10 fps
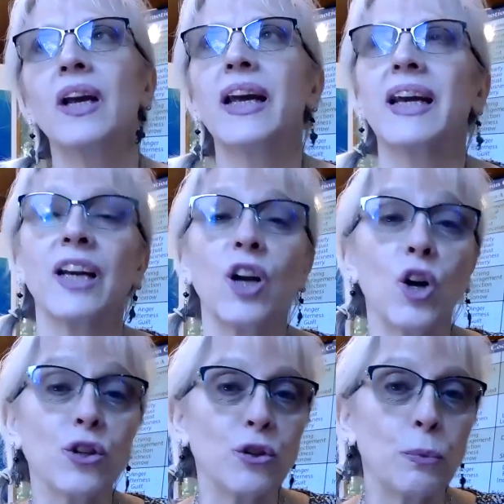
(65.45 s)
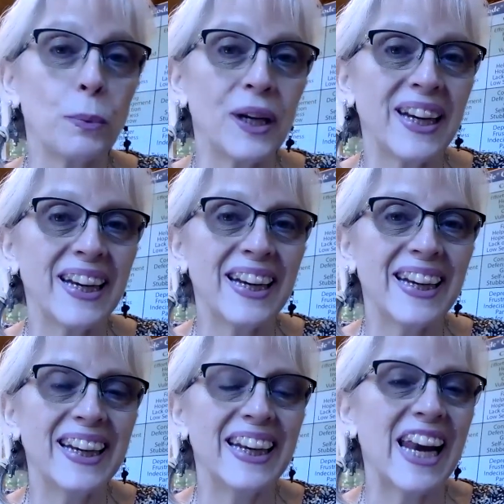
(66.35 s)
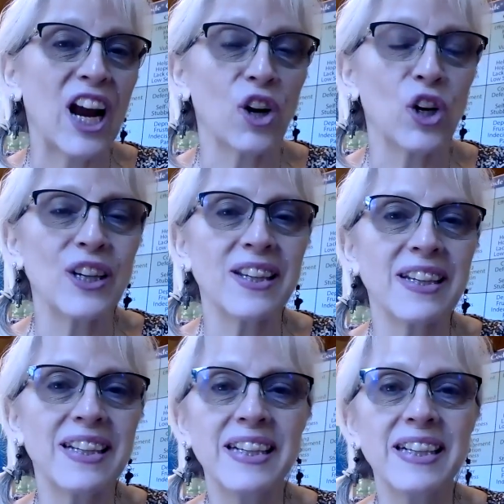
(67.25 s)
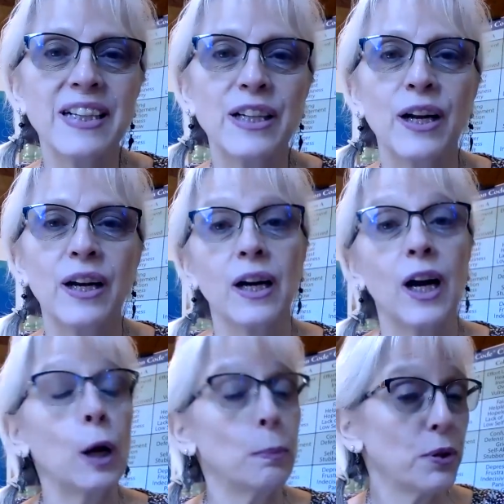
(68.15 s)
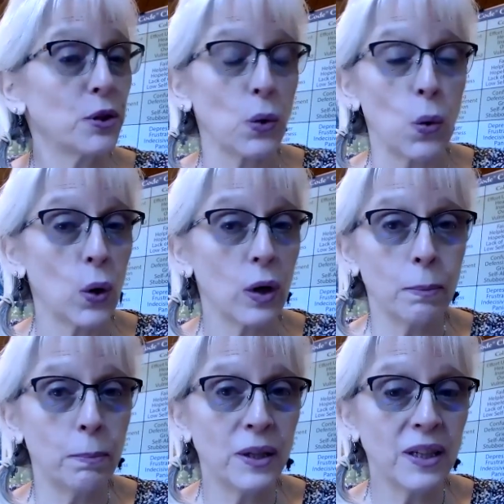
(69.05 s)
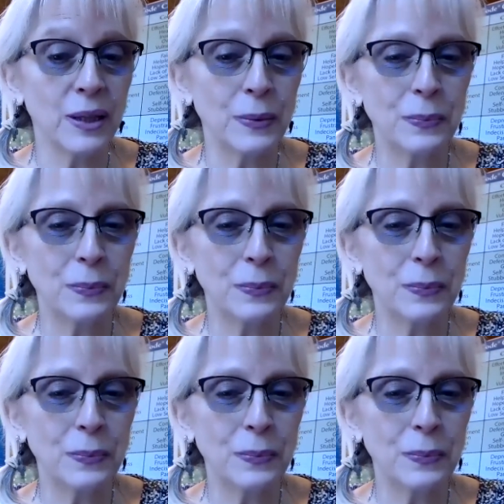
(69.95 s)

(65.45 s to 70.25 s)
It can also be inherited, absorbed,